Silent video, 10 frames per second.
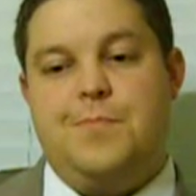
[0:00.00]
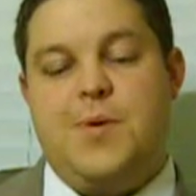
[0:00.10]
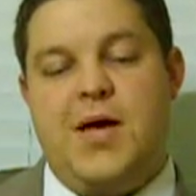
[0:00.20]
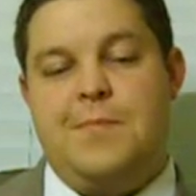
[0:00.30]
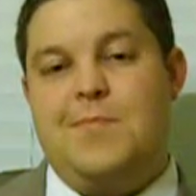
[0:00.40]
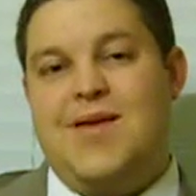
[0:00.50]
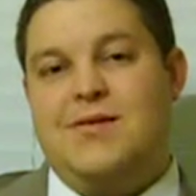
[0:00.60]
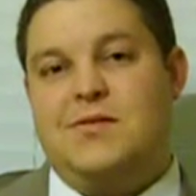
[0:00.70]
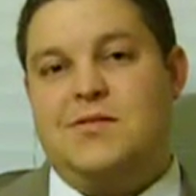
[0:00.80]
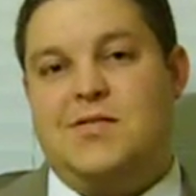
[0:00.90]
But
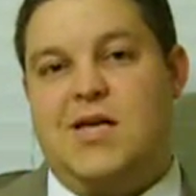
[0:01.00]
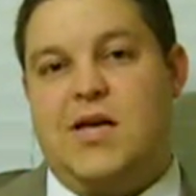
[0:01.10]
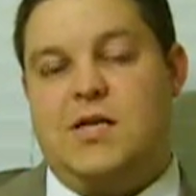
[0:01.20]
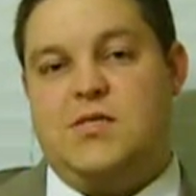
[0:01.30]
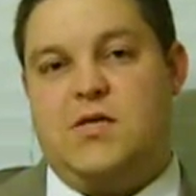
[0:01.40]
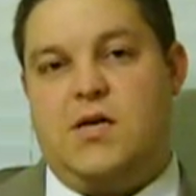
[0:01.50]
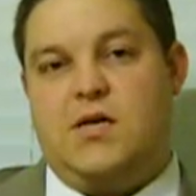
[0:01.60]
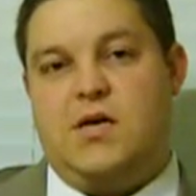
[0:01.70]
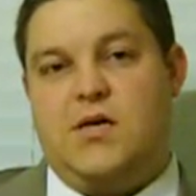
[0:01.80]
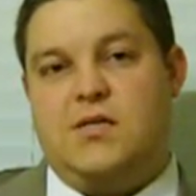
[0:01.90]
mental state is
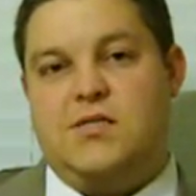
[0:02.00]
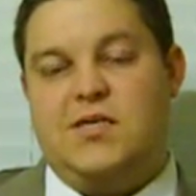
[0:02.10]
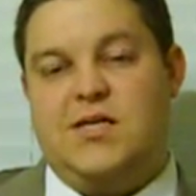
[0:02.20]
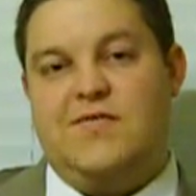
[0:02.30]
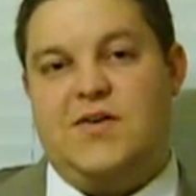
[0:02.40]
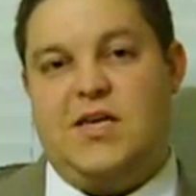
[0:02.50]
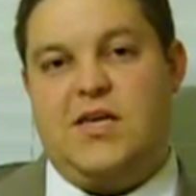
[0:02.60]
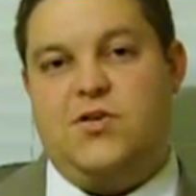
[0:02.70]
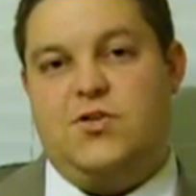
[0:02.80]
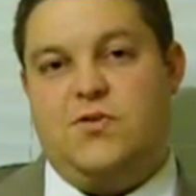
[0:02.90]
a significant
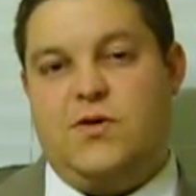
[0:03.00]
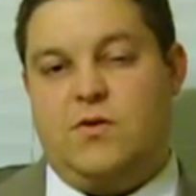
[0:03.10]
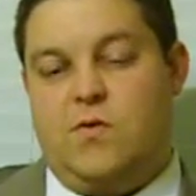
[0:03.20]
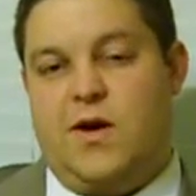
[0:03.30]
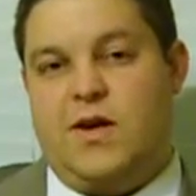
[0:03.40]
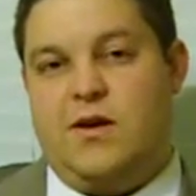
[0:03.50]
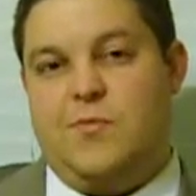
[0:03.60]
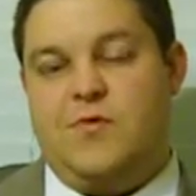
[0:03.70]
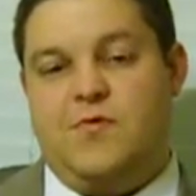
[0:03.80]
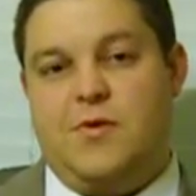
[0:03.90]
issue in quite a
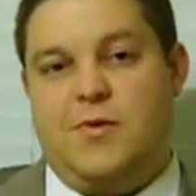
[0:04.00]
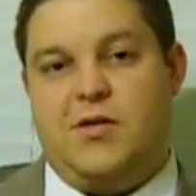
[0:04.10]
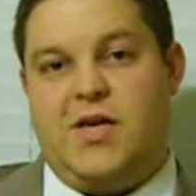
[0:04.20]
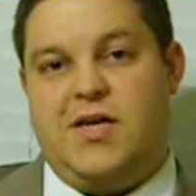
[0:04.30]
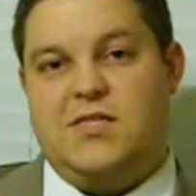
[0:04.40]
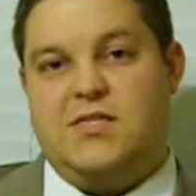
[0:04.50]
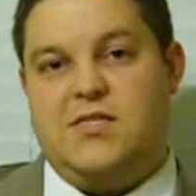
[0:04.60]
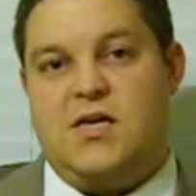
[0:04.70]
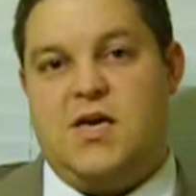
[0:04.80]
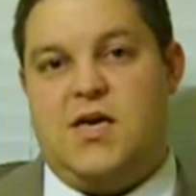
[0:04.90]
number of criminal
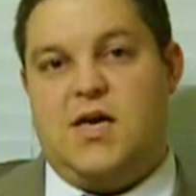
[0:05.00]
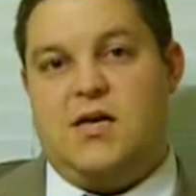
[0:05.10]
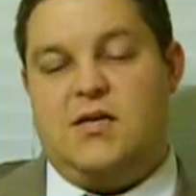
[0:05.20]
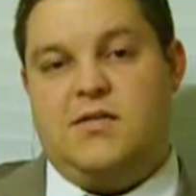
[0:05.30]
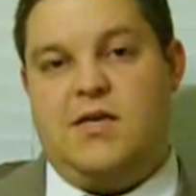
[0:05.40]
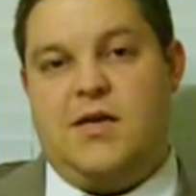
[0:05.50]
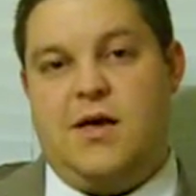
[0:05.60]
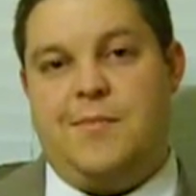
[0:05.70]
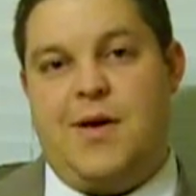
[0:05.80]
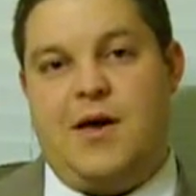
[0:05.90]
cases. And I'll tell you
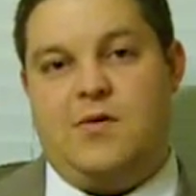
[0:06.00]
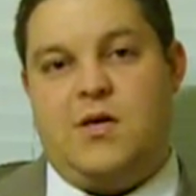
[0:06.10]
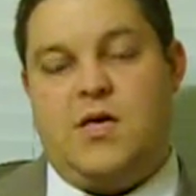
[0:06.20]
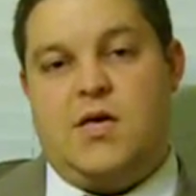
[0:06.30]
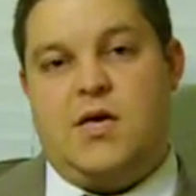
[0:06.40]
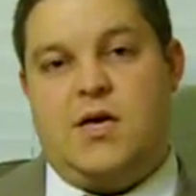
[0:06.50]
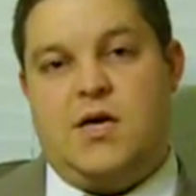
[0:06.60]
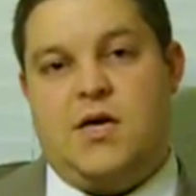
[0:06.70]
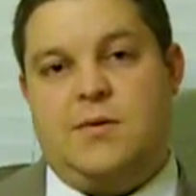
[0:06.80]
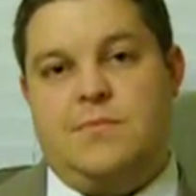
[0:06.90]
about
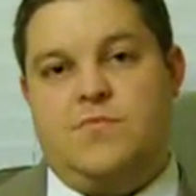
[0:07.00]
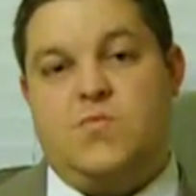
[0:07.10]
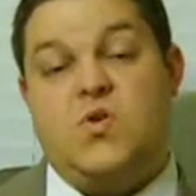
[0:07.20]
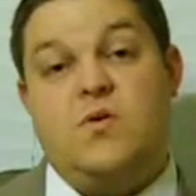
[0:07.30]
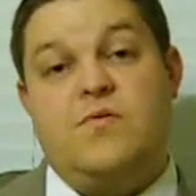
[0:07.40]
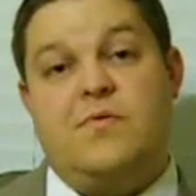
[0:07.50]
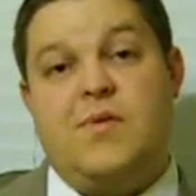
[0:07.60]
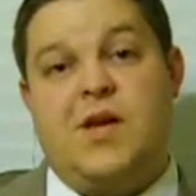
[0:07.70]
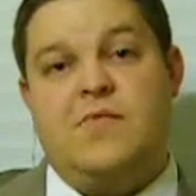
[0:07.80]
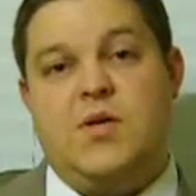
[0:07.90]
two of them
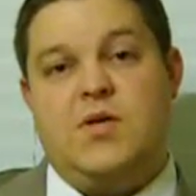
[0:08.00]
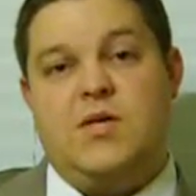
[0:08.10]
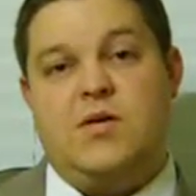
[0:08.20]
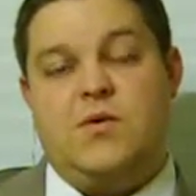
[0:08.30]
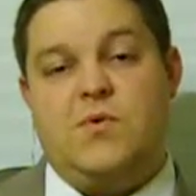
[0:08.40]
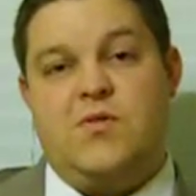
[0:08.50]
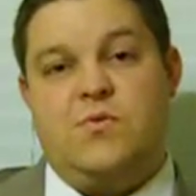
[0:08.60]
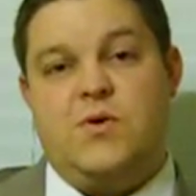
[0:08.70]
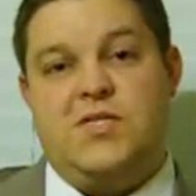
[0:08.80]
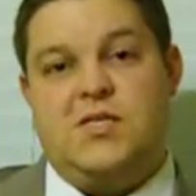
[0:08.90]
that I've been dealing with
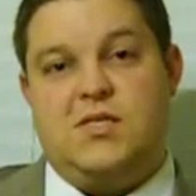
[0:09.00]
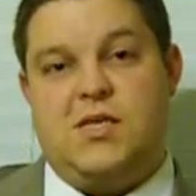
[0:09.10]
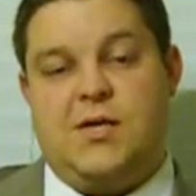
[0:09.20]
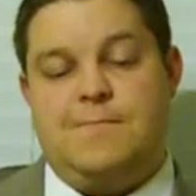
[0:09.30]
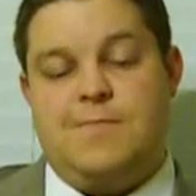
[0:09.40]
recently.